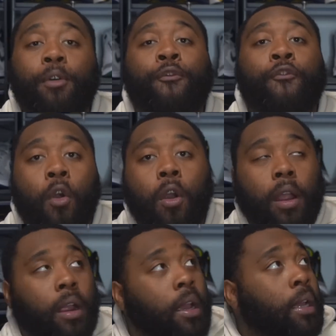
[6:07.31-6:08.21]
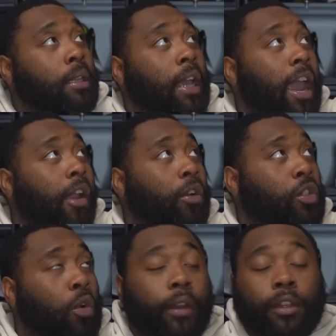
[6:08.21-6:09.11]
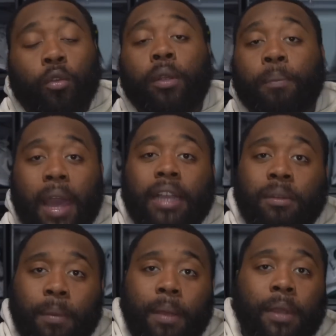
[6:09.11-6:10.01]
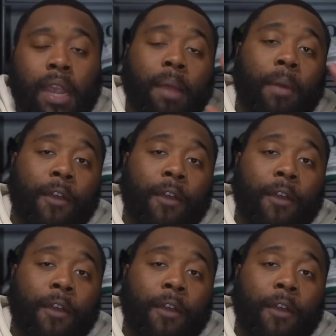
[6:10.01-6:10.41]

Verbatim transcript: before the Air Jordan 3 Black Cement became